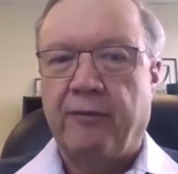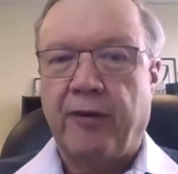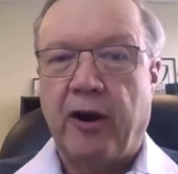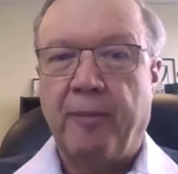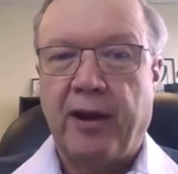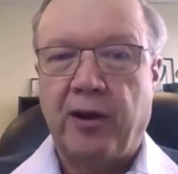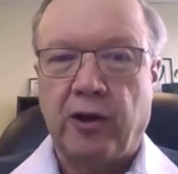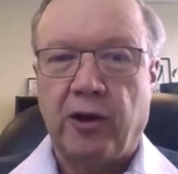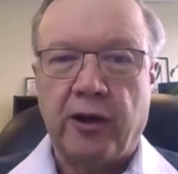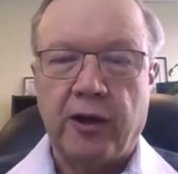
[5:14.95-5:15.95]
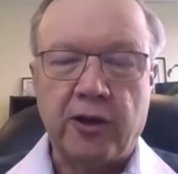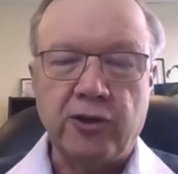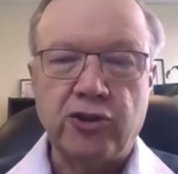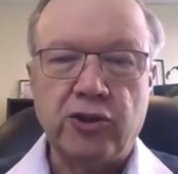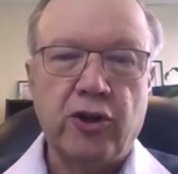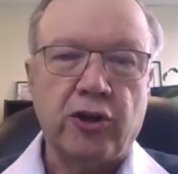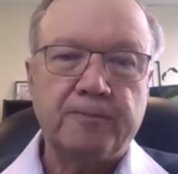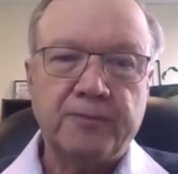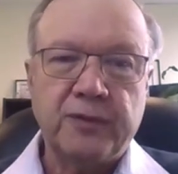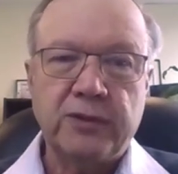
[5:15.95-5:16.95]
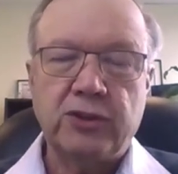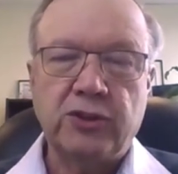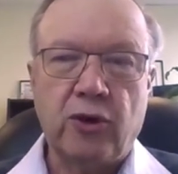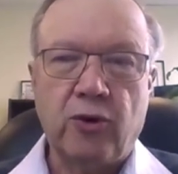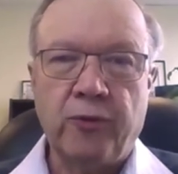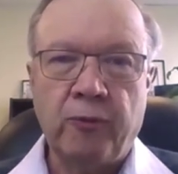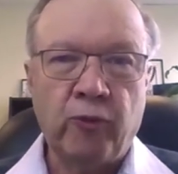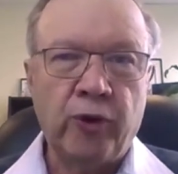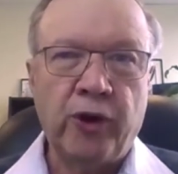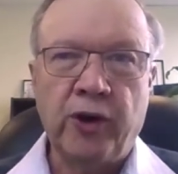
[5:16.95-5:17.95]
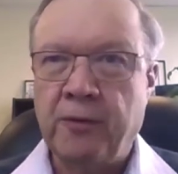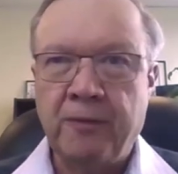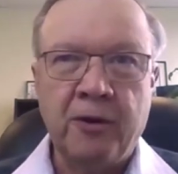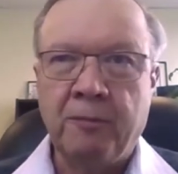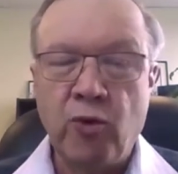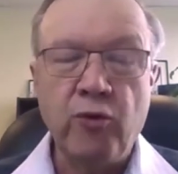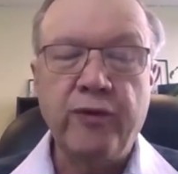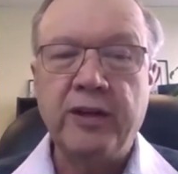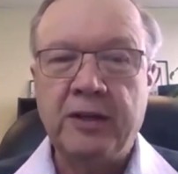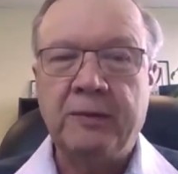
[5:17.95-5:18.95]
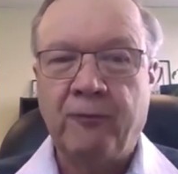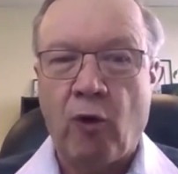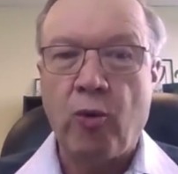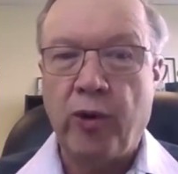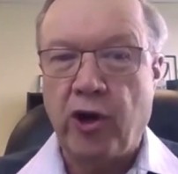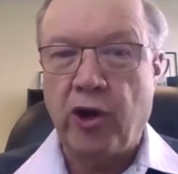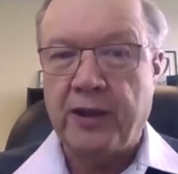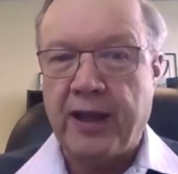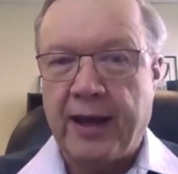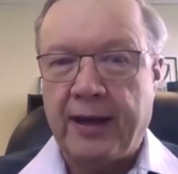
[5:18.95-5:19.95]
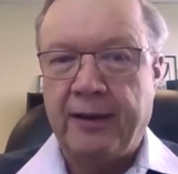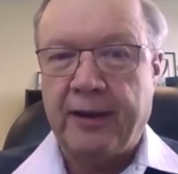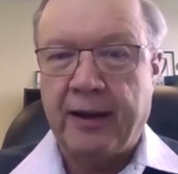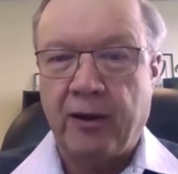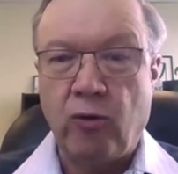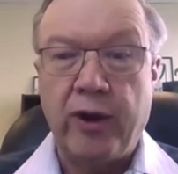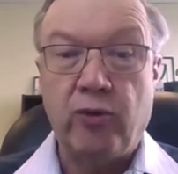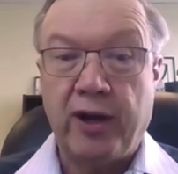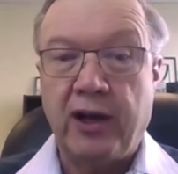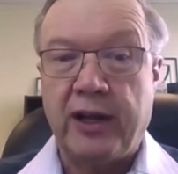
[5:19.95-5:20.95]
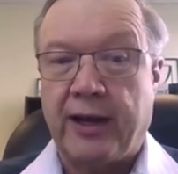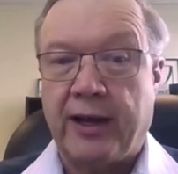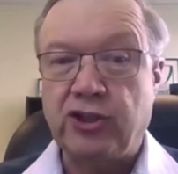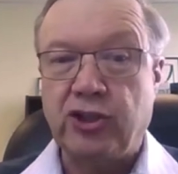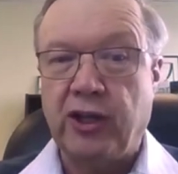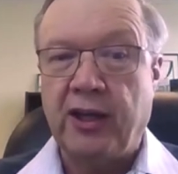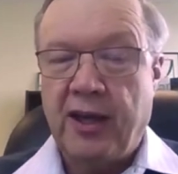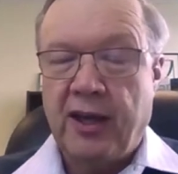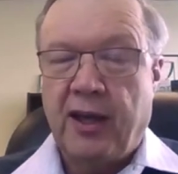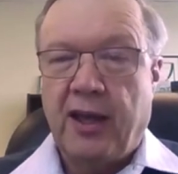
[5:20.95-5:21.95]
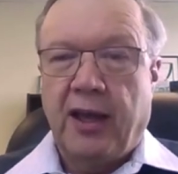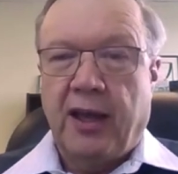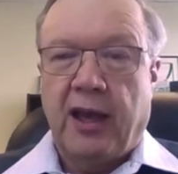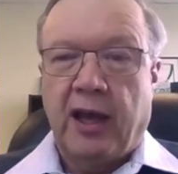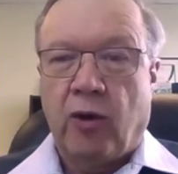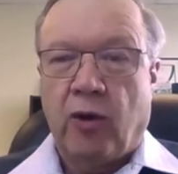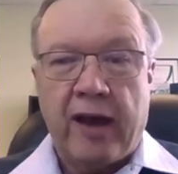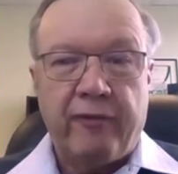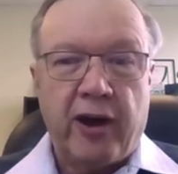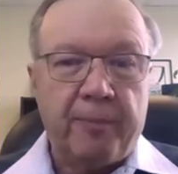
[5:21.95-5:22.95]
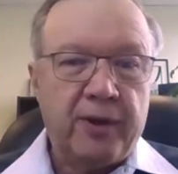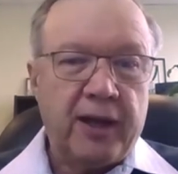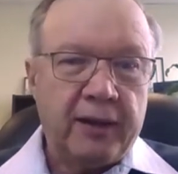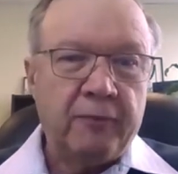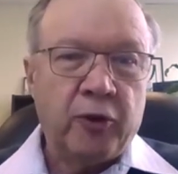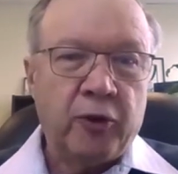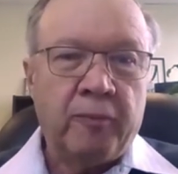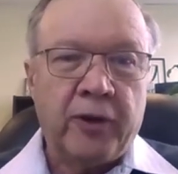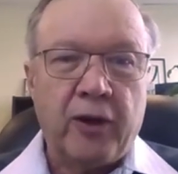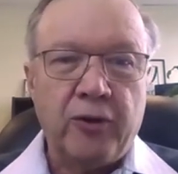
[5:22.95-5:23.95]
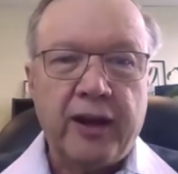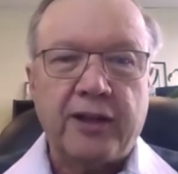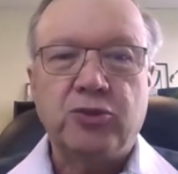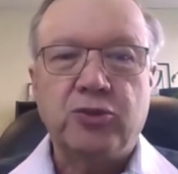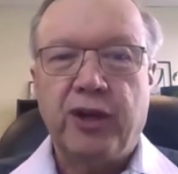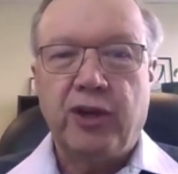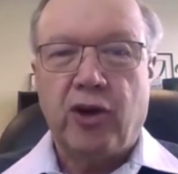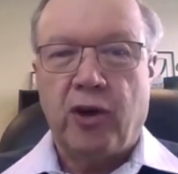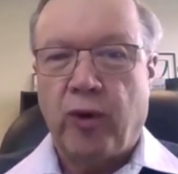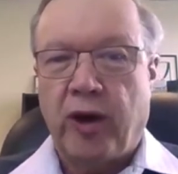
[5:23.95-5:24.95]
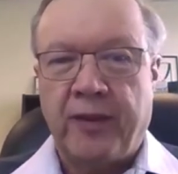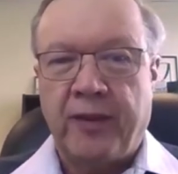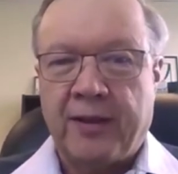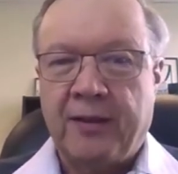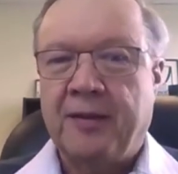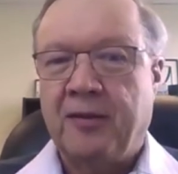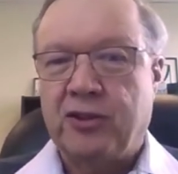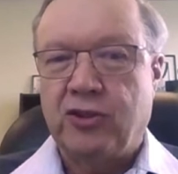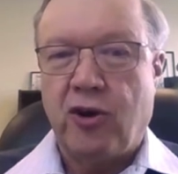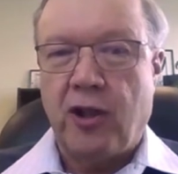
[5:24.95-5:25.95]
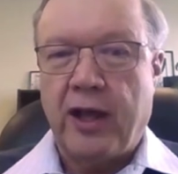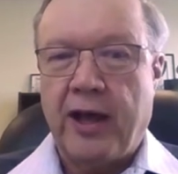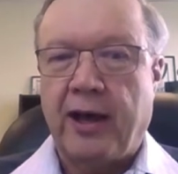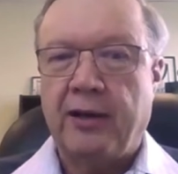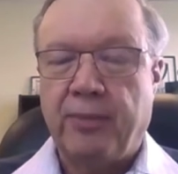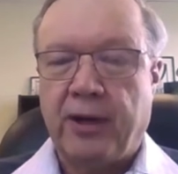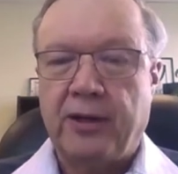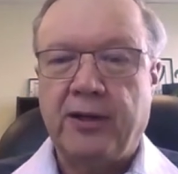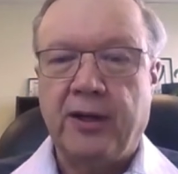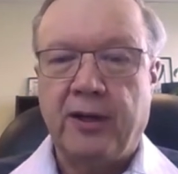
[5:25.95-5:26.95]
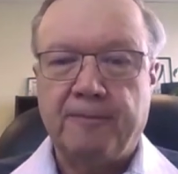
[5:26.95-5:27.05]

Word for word: environmental concern. So we're moving forward on that quite quickly, actually. We'll have an update we'll put out next week on where that is all at, but